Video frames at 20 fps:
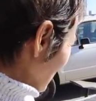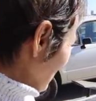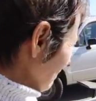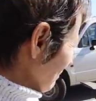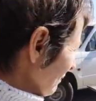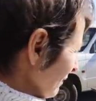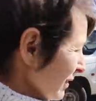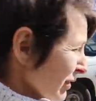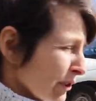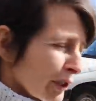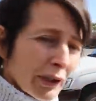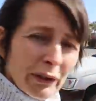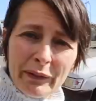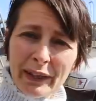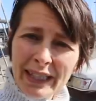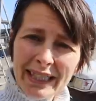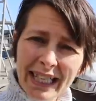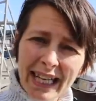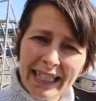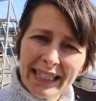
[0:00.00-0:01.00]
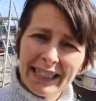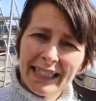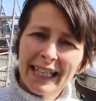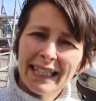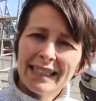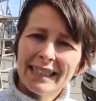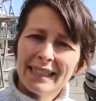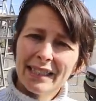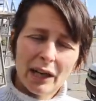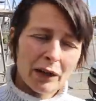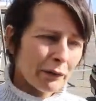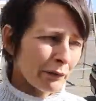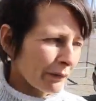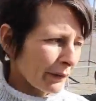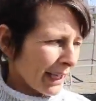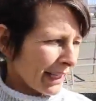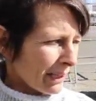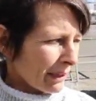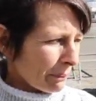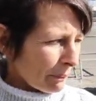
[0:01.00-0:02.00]
um, sort of the day-to-day -day stuff
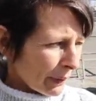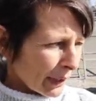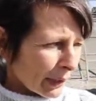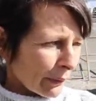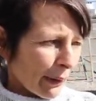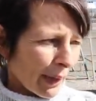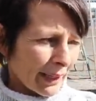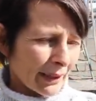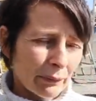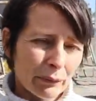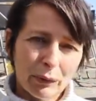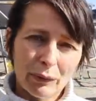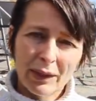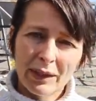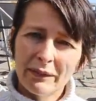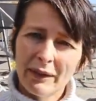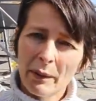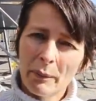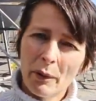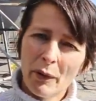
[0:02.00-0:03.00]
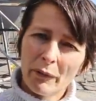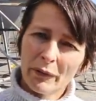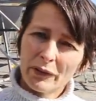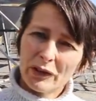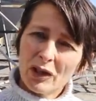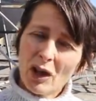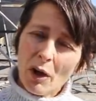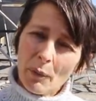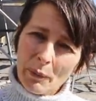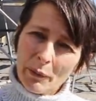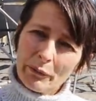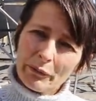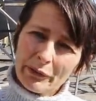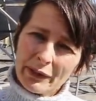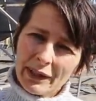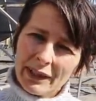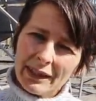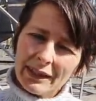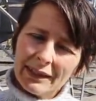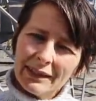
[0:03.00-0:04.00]
and the big one will live up on top of
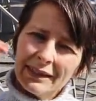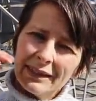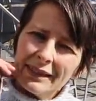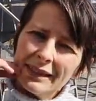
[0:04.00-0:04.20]
the